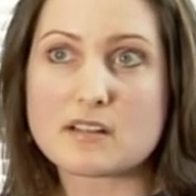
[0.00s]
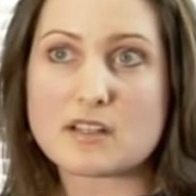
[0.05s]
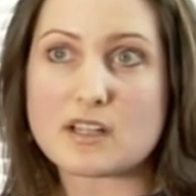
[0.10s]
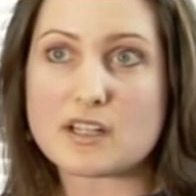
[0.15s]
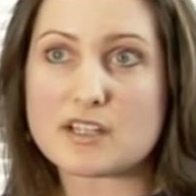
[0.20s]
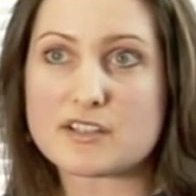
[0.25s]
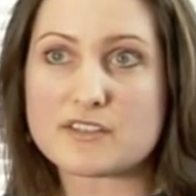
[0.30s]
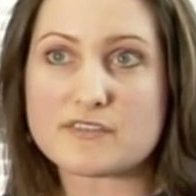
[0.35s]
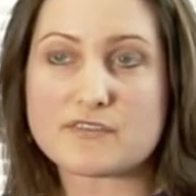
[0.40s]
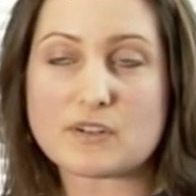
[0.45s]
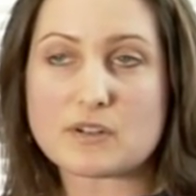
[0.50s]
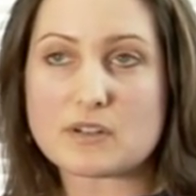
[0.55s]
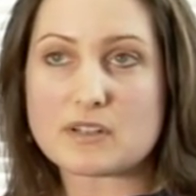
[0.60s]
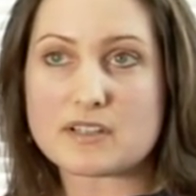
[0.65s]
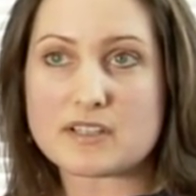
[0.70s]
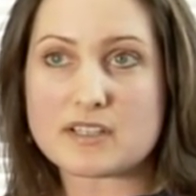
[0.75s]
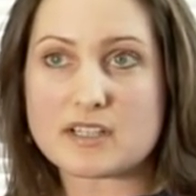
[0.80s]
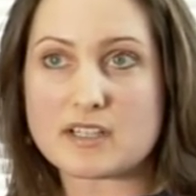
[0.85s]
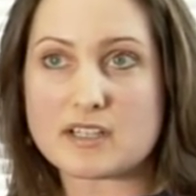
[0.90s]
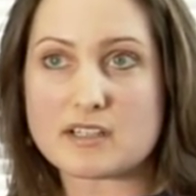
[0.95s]
has
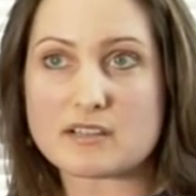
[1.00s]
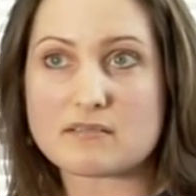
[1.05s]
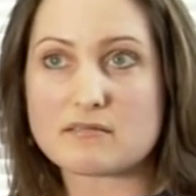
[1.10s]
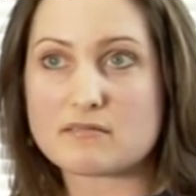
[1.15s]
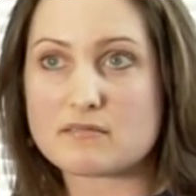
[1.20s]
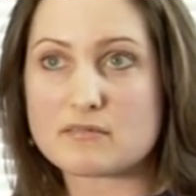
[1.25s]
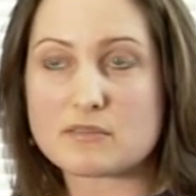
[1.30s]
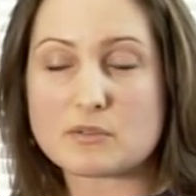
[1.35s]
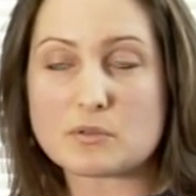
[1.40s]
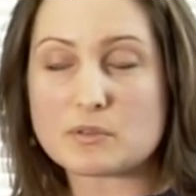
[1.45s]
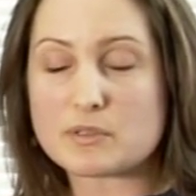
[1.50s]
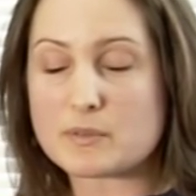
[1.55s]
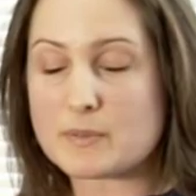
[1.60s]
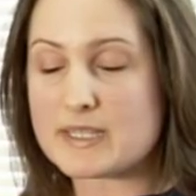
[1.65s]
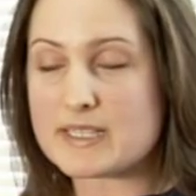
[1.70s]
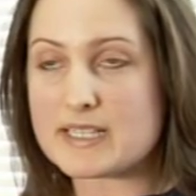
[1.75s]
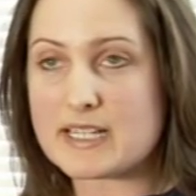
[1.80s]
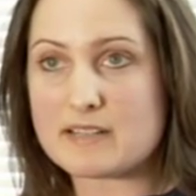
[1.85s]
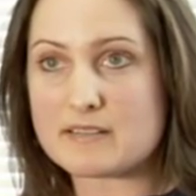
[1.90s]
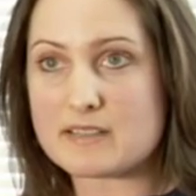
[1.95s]
followed her all the
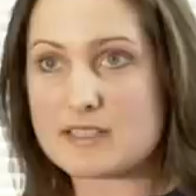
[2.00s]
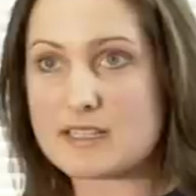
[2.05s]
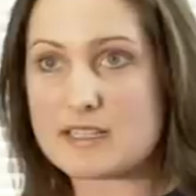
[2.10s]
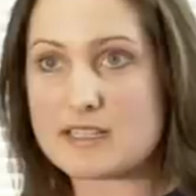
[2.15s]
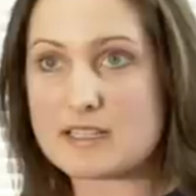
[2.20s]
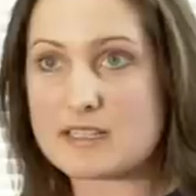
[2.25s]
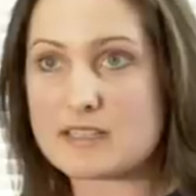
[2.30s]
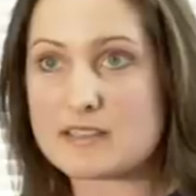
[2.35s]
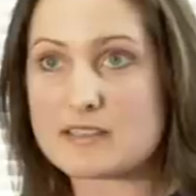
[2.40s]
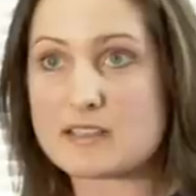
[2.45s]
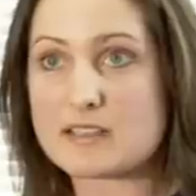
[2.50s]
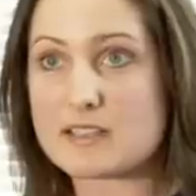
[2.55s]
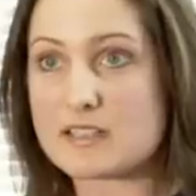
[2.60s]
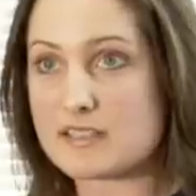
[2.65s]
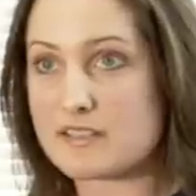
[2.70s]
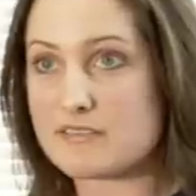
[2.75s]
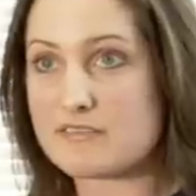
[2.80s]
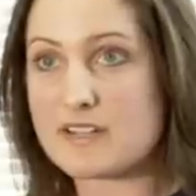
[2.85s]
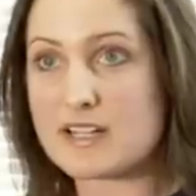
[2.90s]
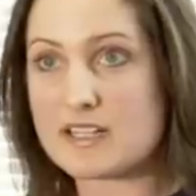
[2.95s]
way down the years and
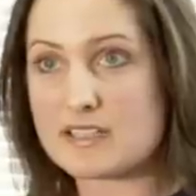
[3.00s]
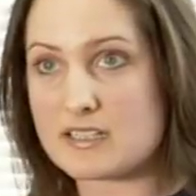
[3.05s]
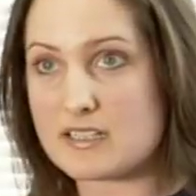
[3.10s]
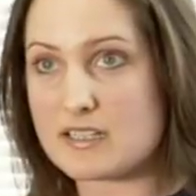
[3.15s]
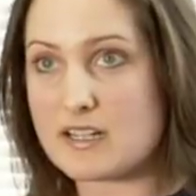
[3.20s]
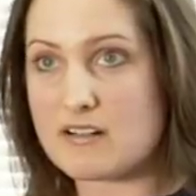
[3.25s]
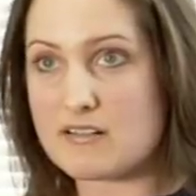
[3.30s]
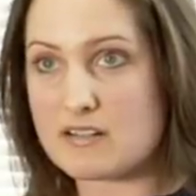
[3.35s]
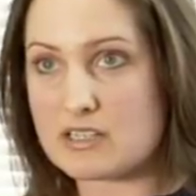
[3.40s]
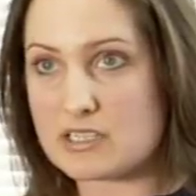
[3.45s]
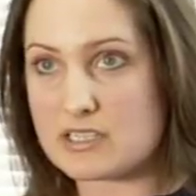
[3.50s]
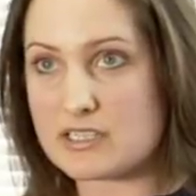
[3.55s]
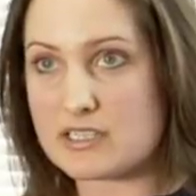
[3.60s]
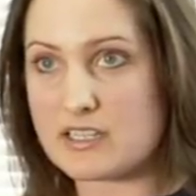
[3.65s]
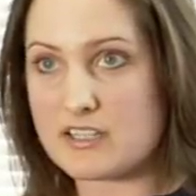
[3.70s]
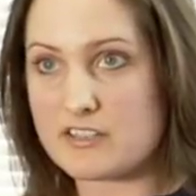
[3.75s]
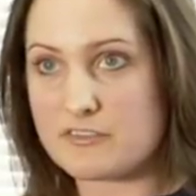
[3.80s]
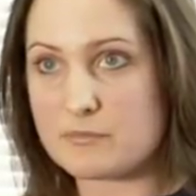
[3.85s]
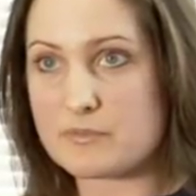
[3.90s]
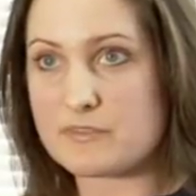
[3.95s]
has affected Erica's
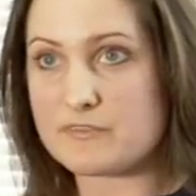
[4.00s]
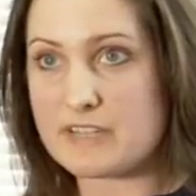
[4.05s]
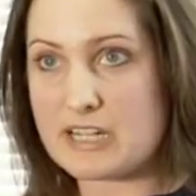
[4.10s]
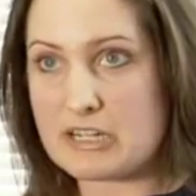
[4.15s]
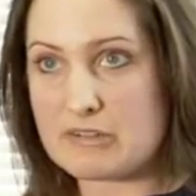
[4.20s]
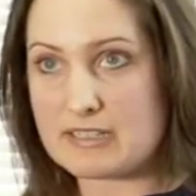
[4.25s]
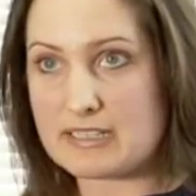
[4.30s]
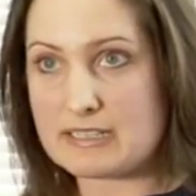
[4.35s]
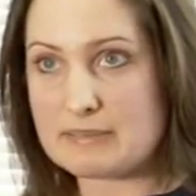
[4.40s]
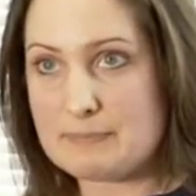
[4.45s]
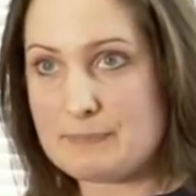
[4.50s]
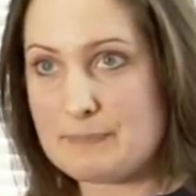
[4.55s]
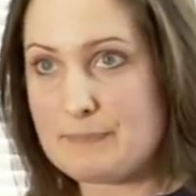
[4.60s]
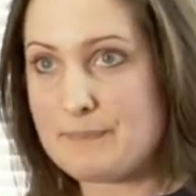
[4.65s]
life profoundly.